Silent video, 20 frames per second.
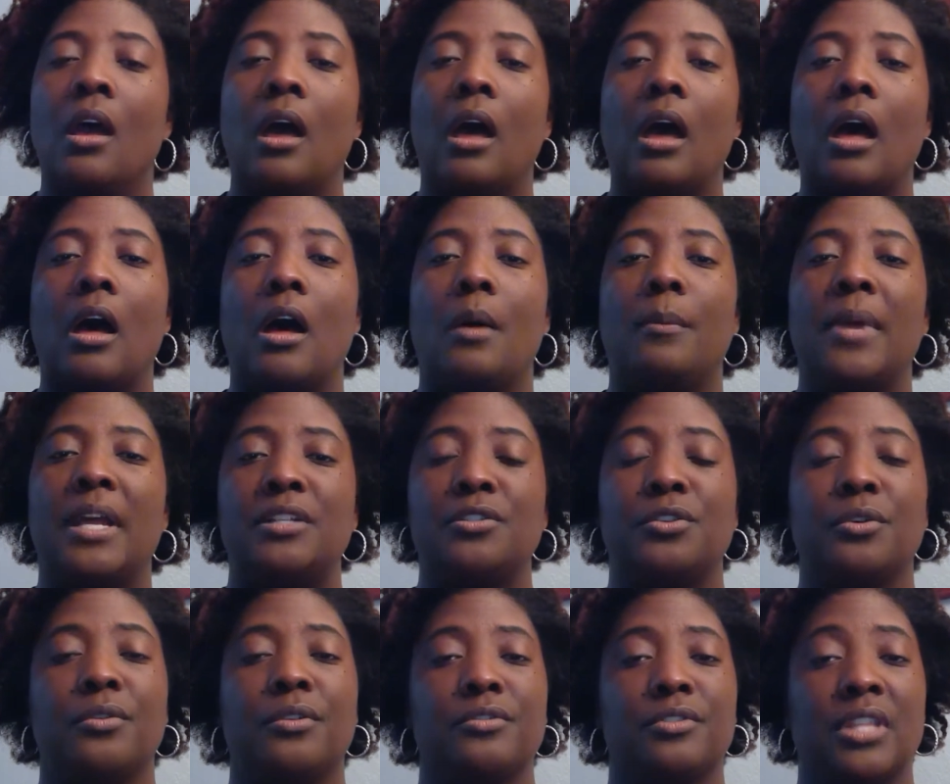And
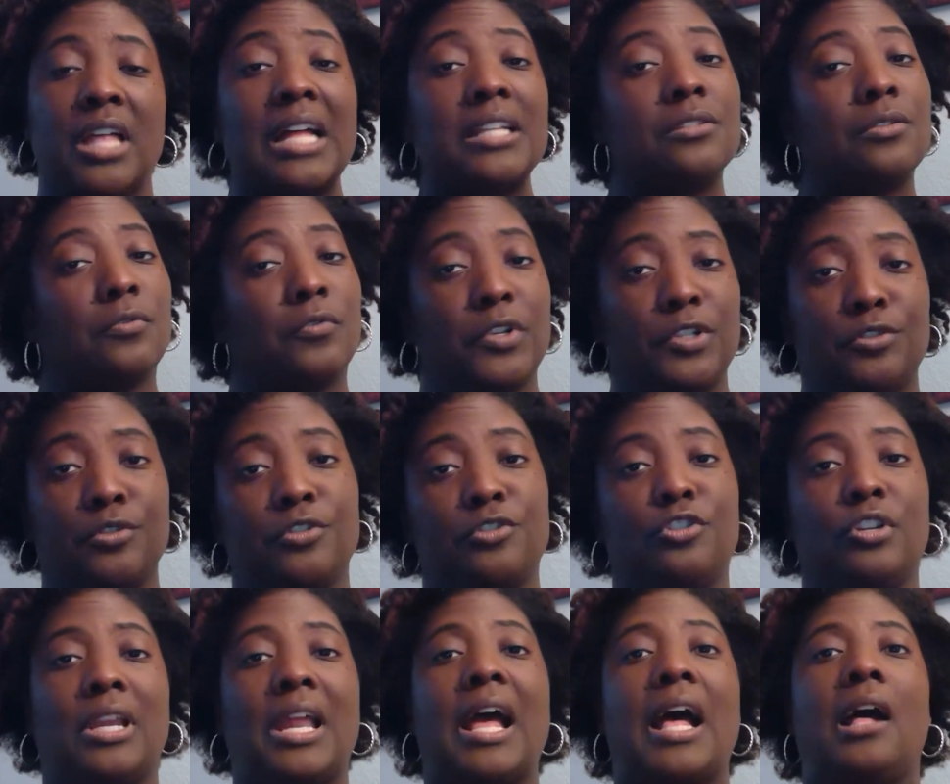so there's lots of research
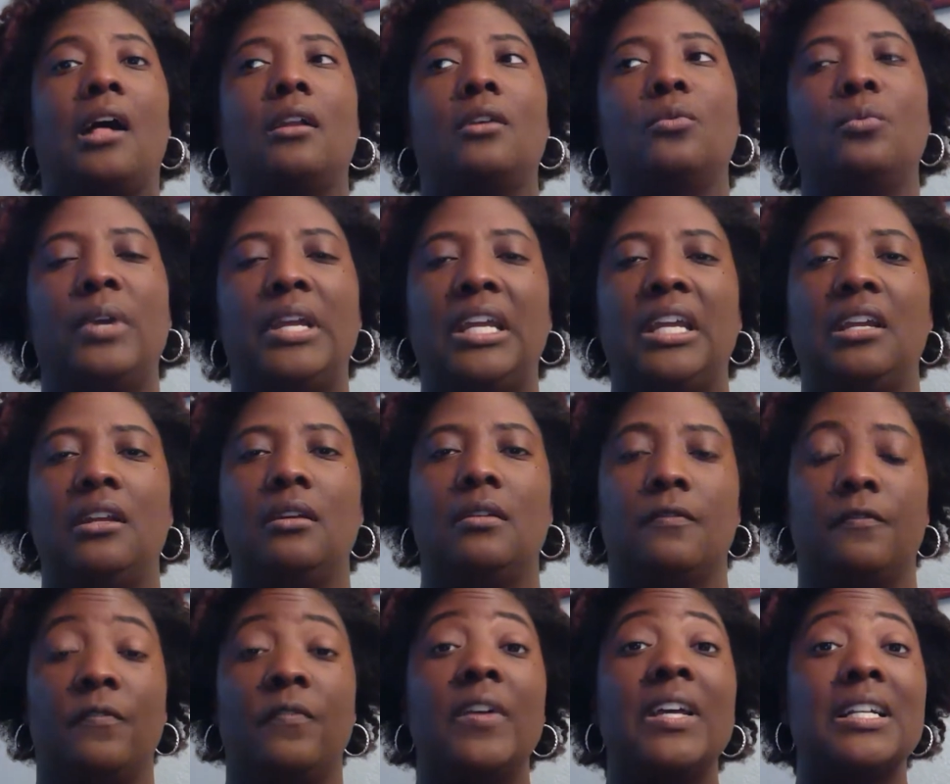on how do we
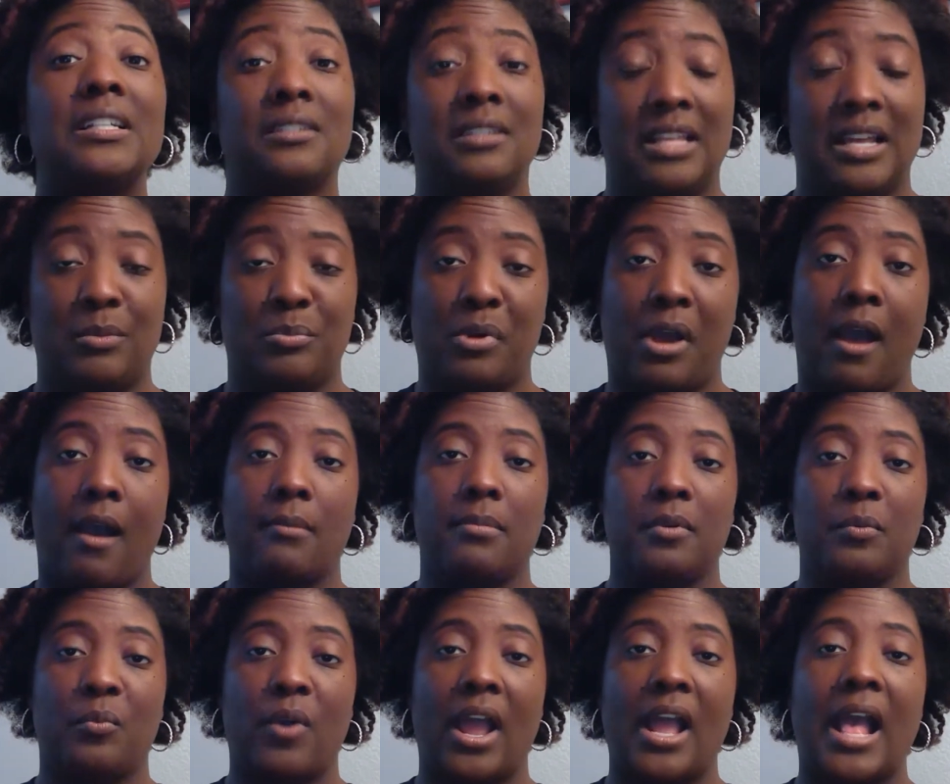fix that
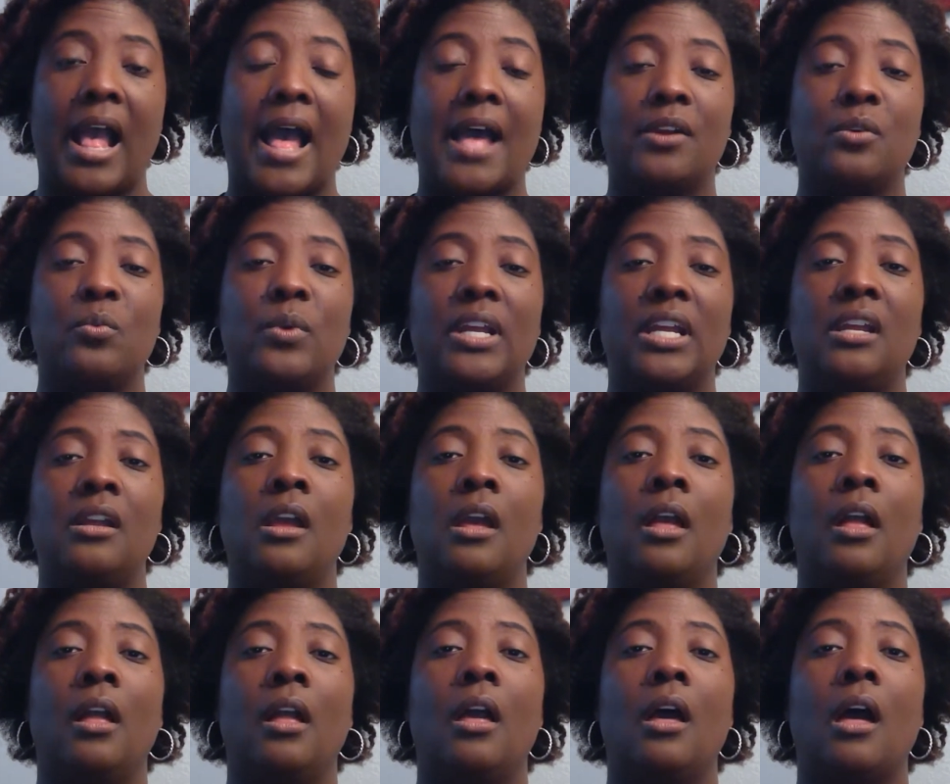problem, right? How do we
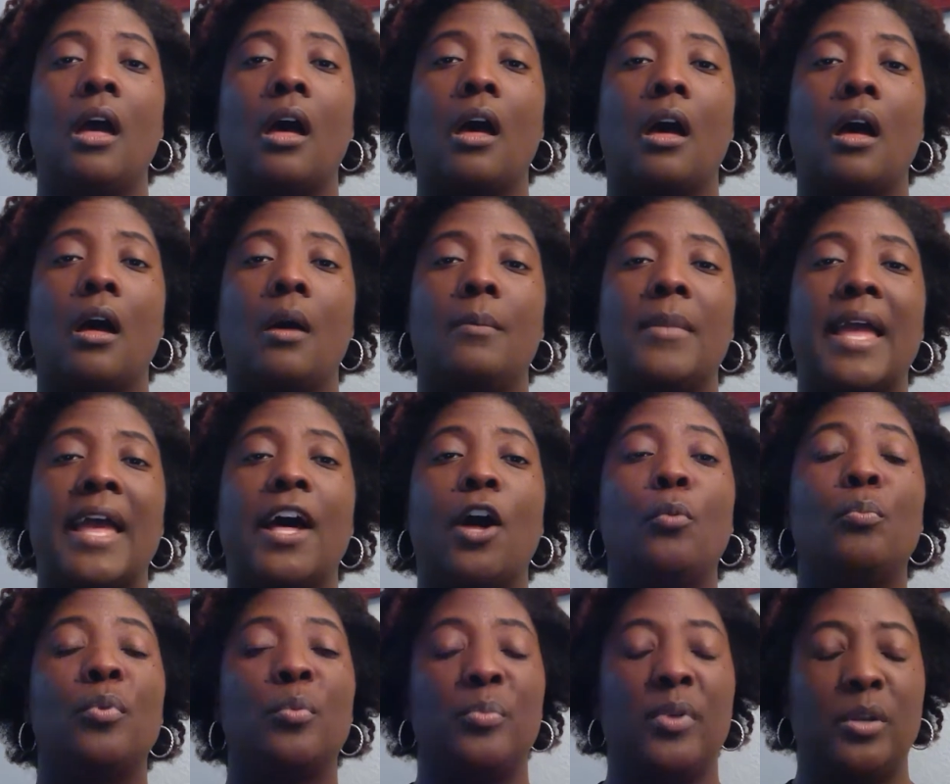
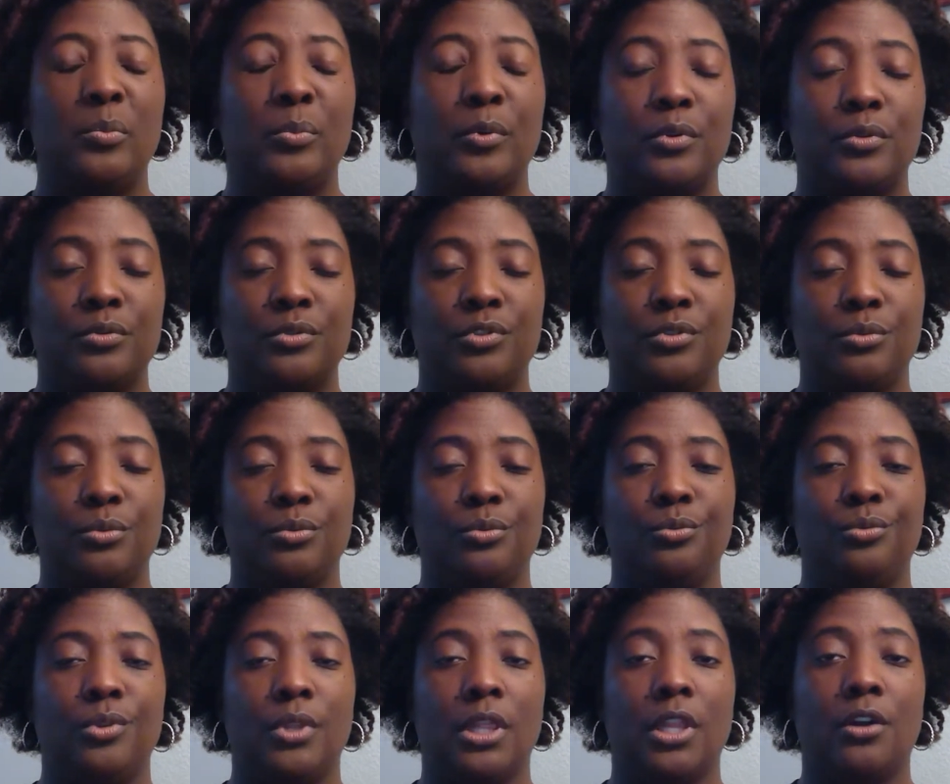help people
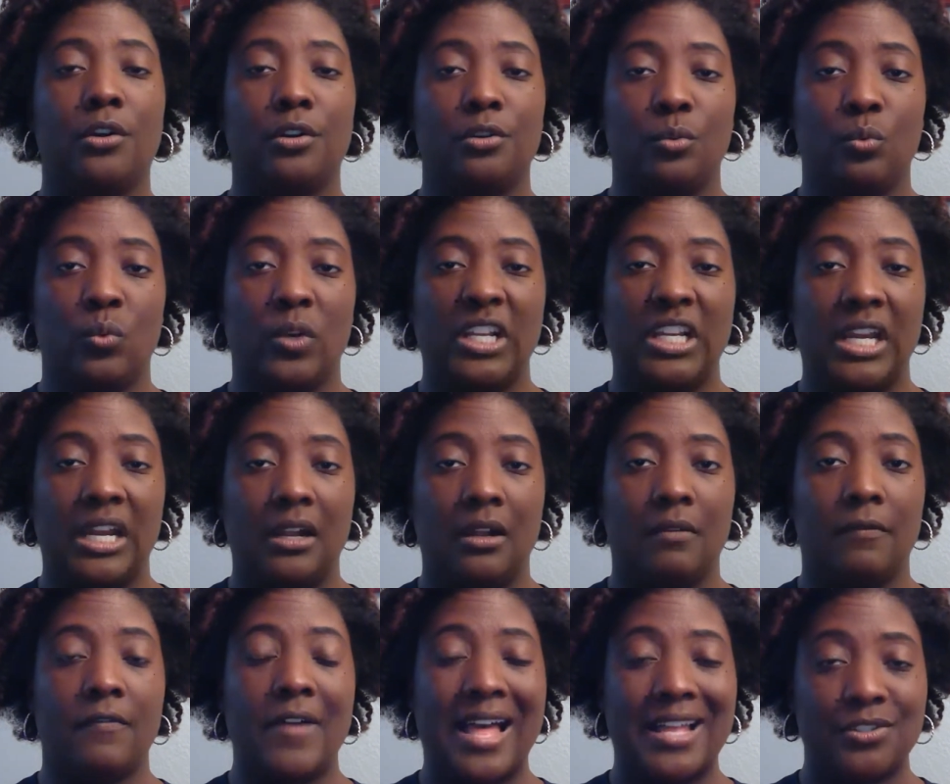to learn reading
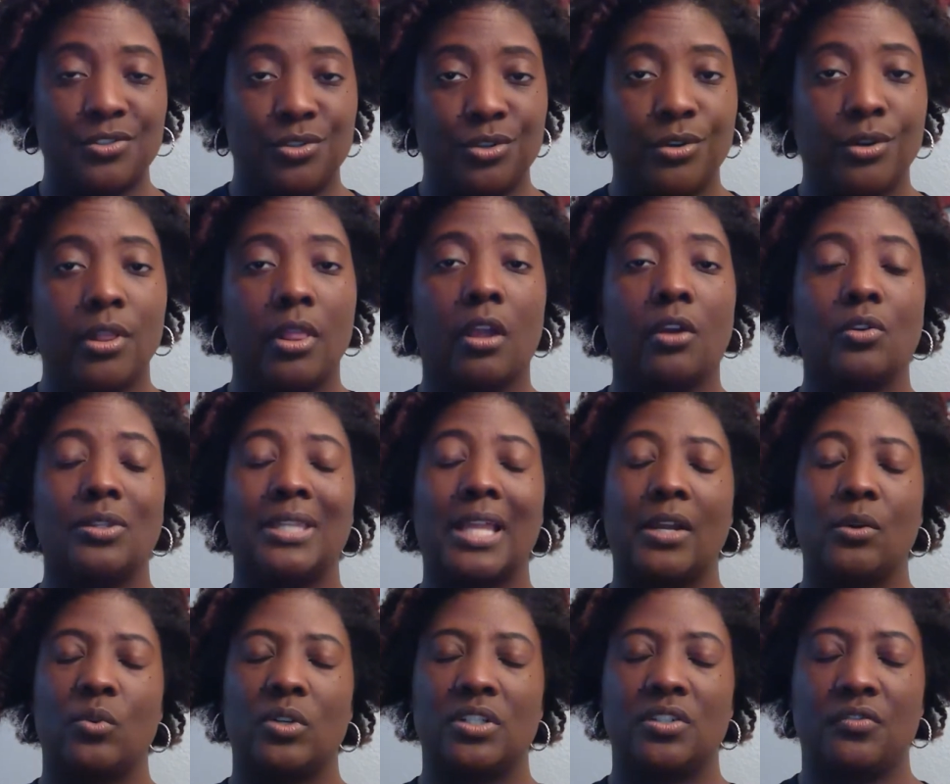faster, learn
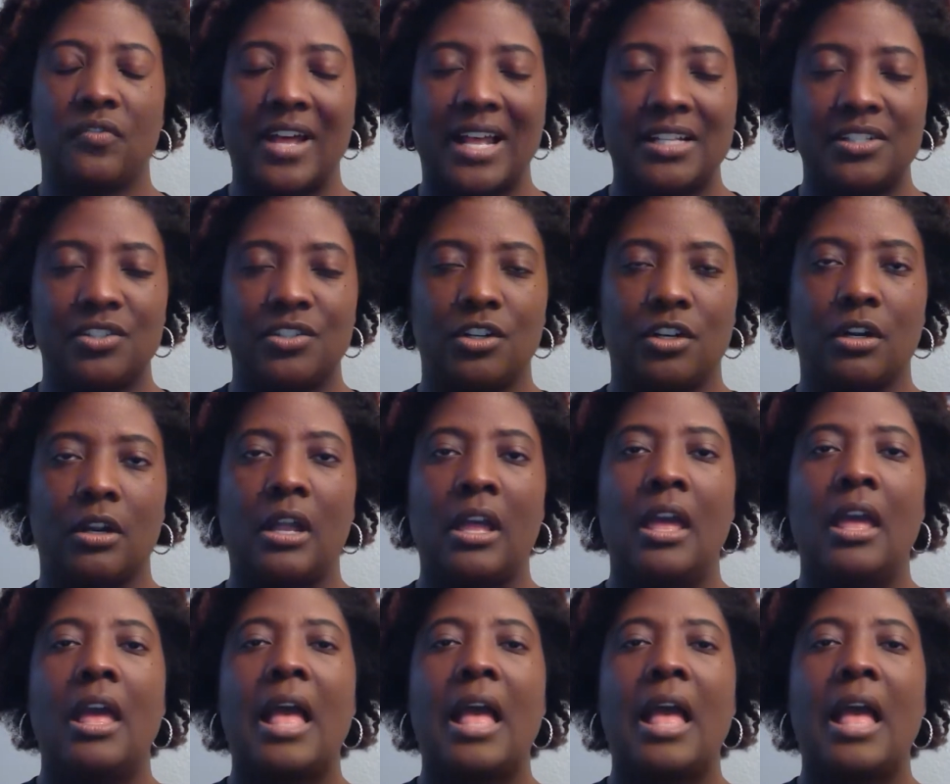language faster?